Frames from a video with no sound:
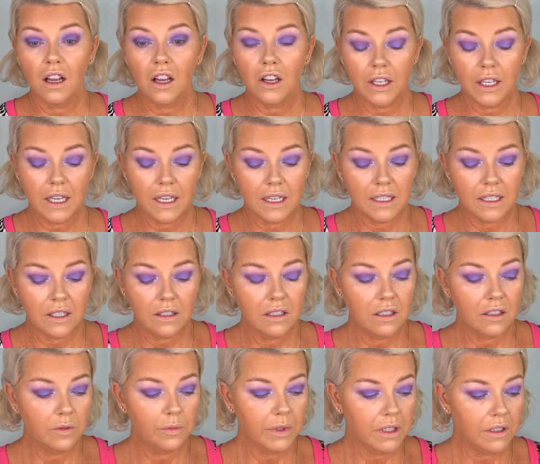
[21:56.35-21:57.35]
Okay, so a
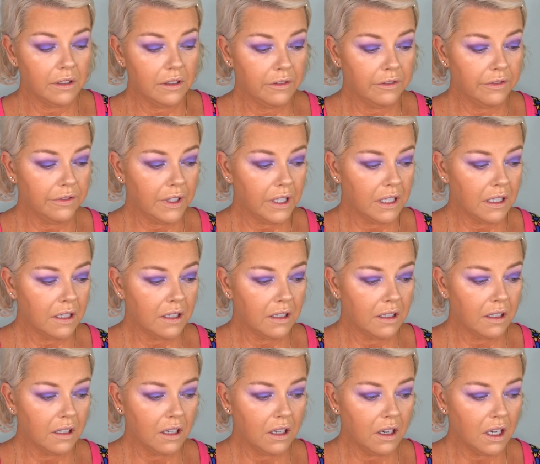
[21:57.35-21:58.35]
little bit of
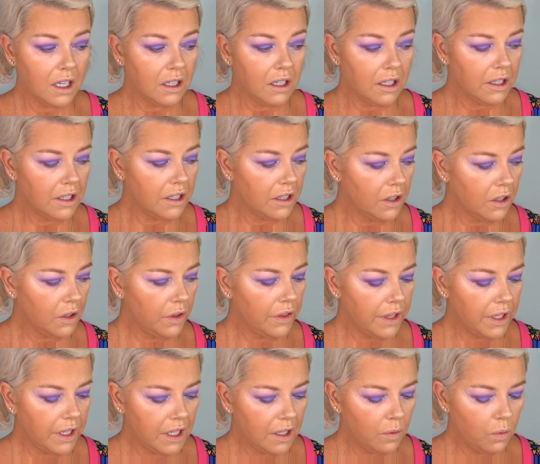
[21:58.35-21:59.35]
eyeliner on
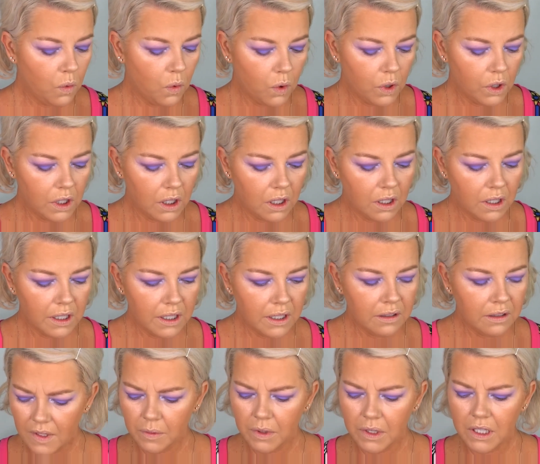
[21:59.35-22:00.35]
the waterline.
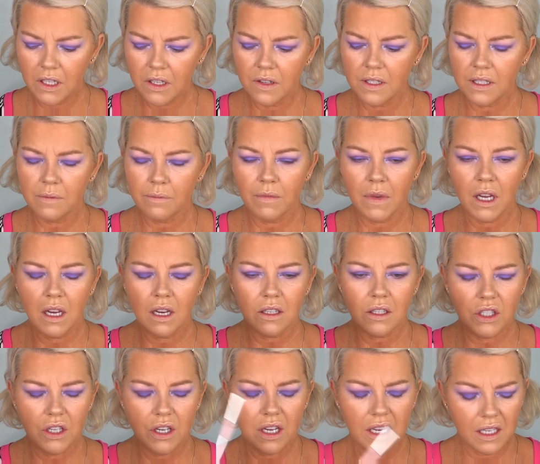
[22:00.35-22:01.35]
I'm going to use the Marc
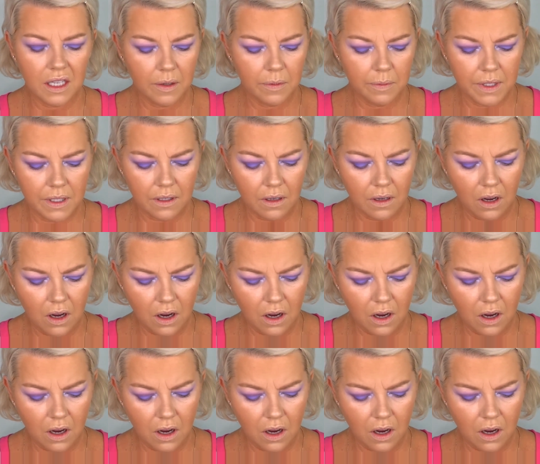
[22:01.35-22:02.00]
Jacobs